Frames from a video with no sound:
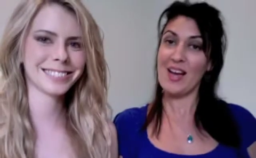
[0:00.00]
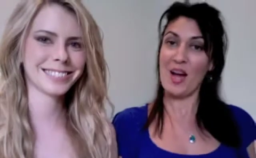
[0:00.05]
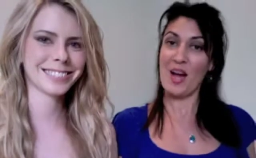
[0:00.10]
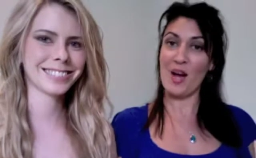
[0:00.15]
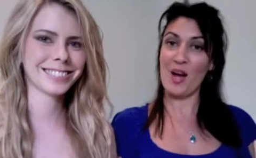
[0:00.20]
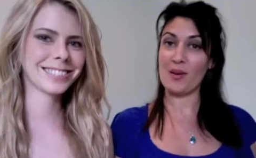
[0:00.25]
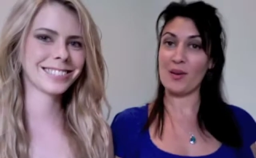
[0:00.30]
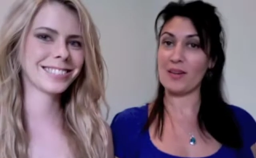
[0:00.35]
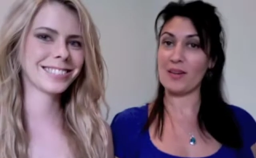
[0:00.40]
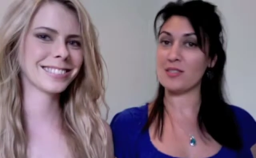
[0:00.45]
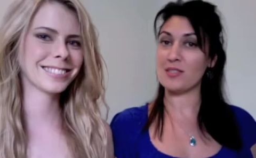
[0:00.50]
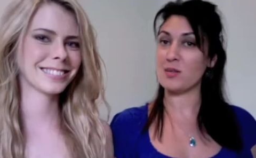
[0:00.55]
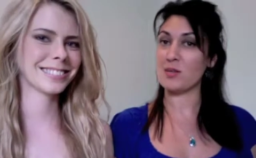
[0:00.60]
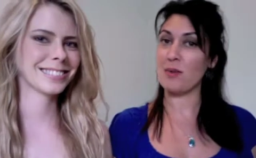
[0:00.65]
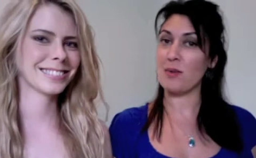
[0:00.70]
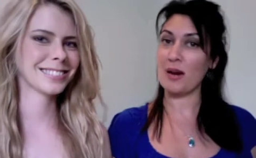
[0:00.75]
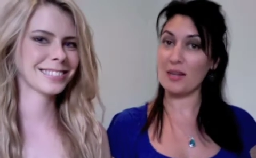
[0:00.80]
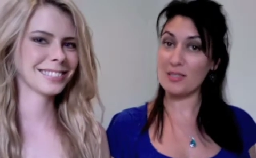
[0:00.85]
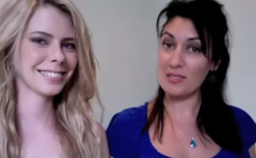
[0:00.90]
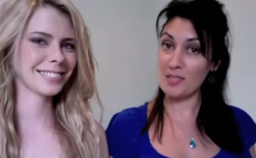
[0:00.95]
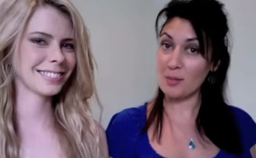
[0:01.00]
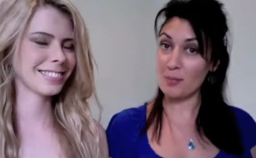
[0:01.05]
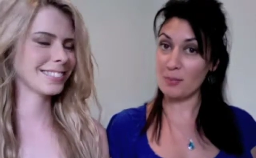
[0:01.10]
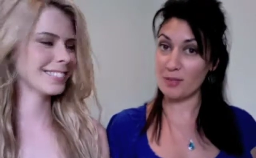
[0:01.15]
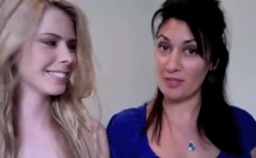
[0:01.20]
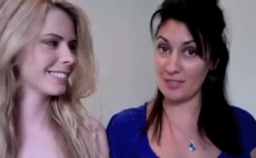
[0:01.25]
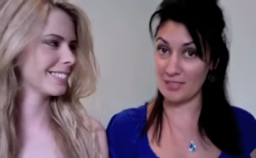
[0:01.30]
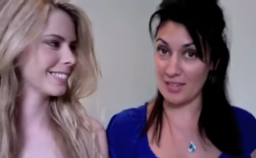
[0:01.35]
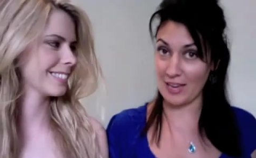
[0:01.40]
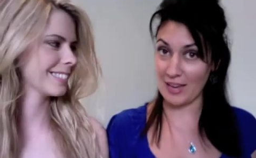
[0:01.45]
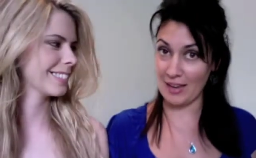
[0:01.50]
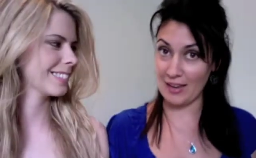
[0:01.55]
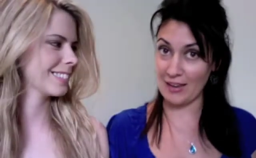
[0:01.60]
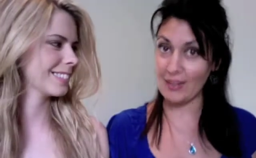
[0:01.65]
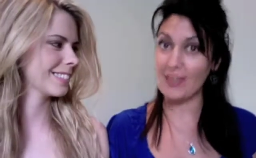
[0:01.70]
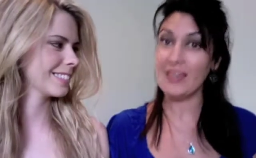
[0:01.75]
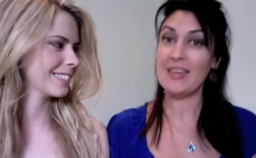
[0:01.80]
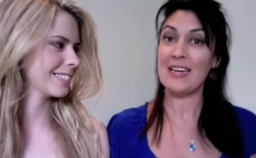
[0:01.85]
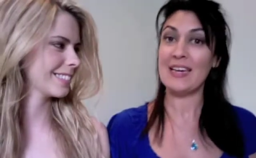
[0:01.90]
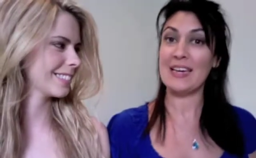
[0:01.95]
Speaker 1: Okay, so my tip of the day
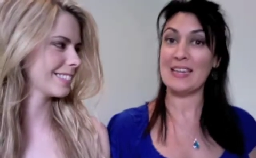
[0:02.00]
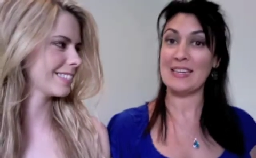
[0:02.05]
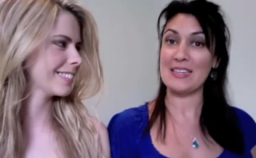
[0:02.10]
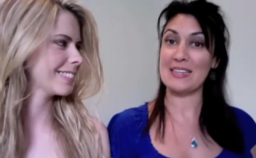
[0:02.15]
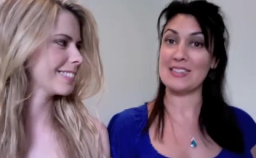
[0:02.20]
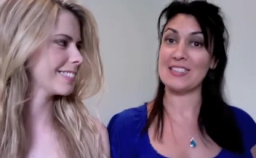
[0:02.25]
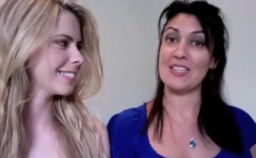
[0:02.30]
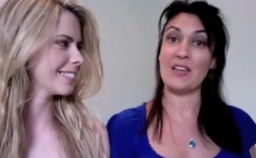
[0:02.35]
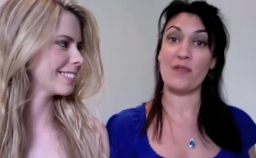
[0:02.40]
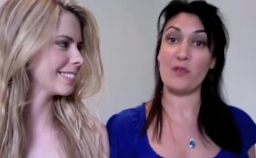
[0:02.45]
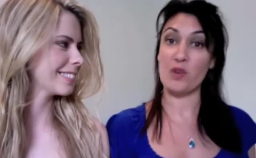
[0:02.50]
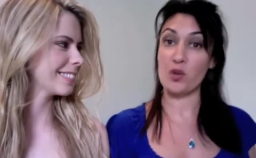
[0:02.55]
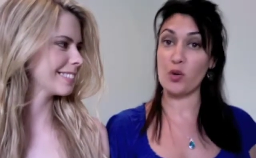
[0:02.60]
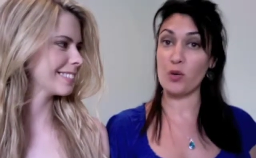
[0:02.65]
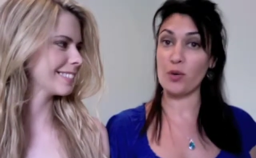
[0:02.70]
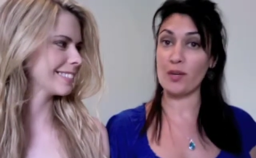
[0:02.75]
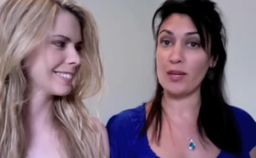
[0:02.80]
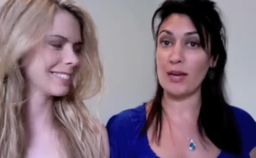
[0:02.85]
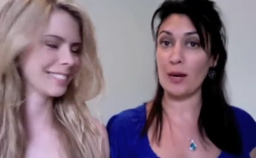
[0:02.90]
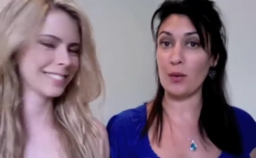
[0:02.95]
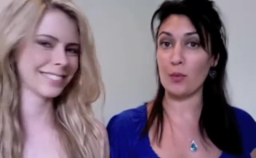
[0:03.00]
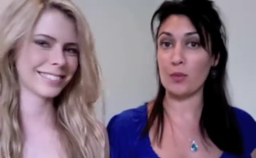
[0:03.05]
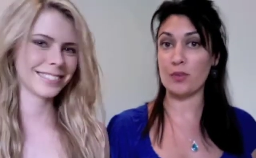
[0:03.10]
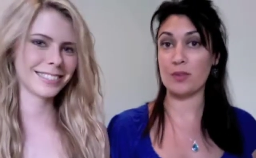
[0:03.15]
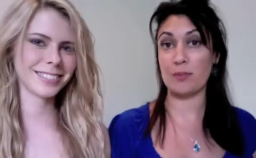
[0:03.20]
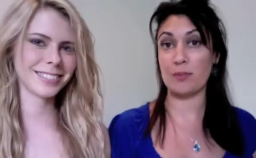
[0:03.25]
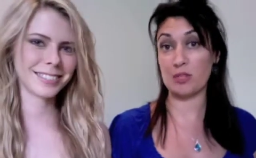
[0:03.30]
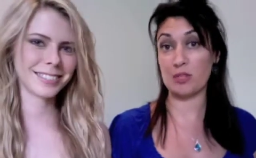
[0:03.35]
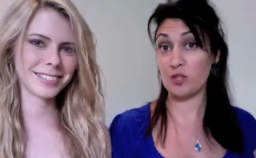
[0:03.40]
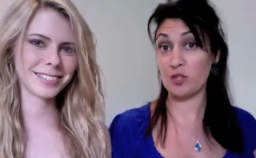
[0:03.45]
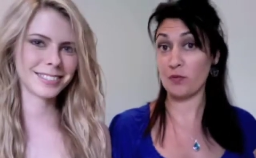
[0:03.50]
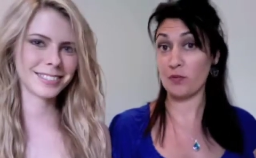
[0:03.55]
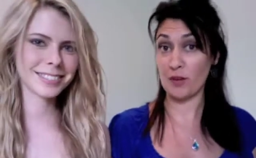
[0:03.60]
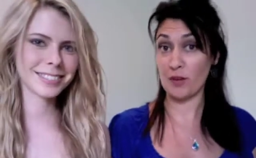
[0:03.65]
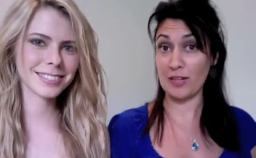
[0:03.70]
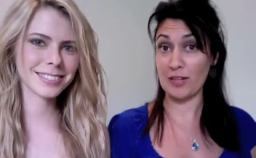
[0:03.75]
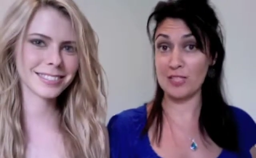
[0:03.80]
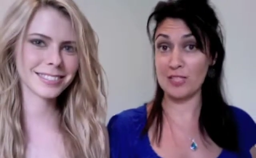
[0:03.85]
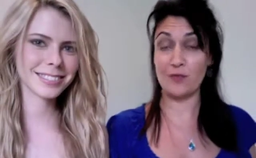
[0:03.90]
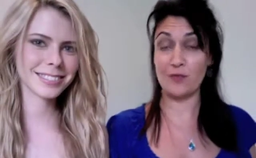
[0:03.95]
is if you're going out with a bunch of
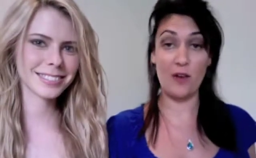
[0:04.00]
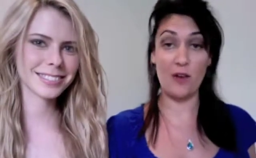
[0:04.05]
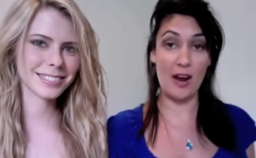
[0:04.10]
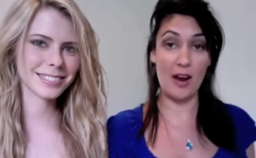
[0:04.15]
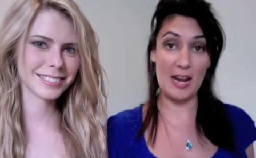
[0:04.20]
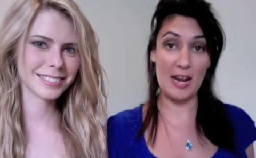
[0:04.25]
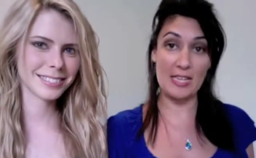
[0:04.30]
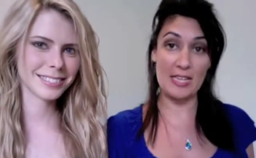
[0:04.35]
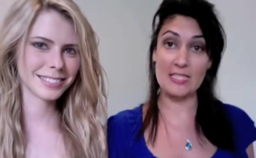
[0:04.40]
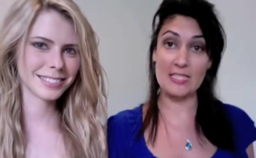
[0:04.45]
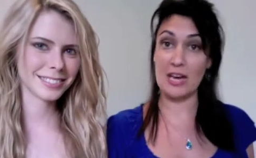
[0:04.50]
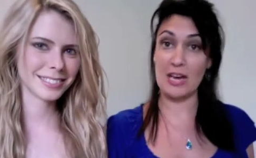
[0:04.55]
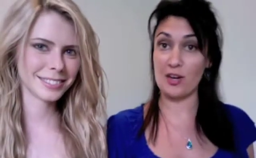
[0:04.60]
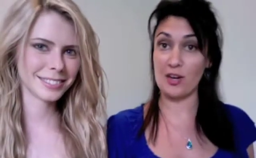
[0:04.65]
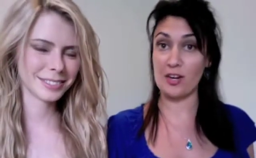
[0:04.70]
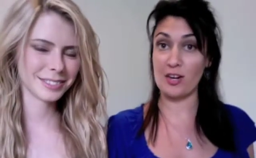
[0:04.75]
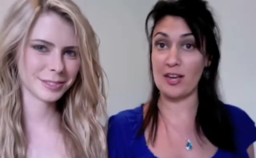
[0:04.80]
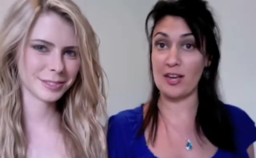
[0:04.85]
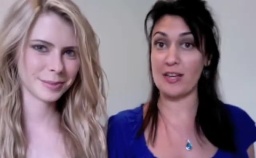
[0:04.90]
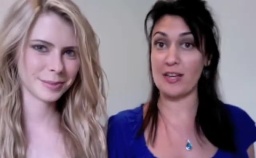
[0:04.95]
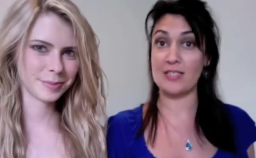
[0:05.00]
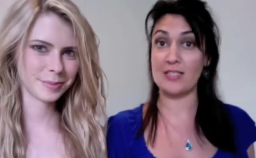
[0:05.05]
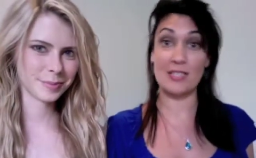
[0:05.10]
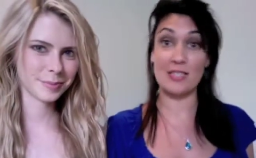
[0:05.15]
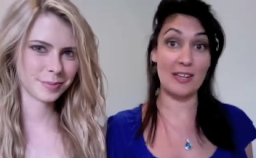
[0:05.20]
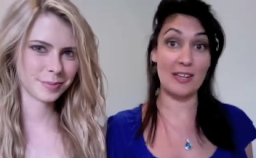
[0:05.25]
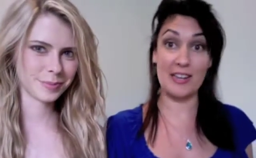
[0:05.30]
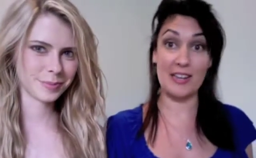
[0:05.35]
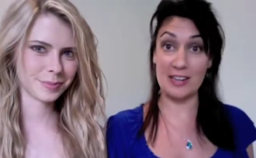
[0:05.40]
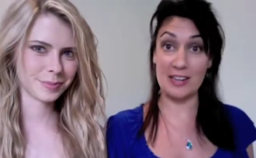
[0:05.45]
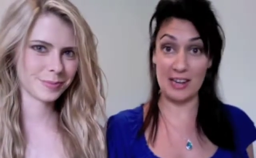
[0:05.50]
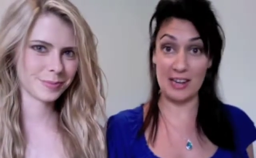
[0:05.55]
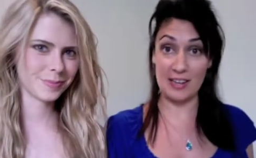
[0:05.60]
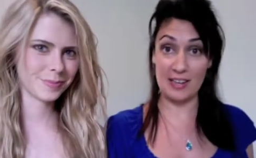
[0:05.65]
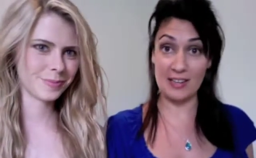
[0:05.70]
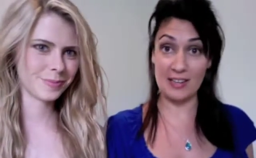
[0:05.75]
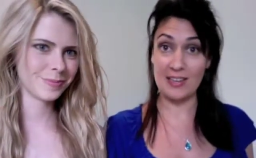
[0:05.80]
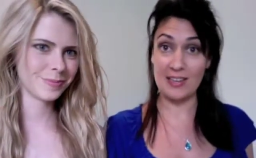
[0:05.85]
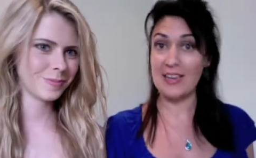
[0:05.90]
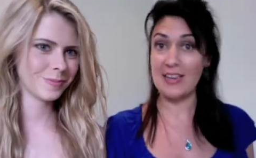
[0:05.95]
friends Friday, Saturday, Sunday night,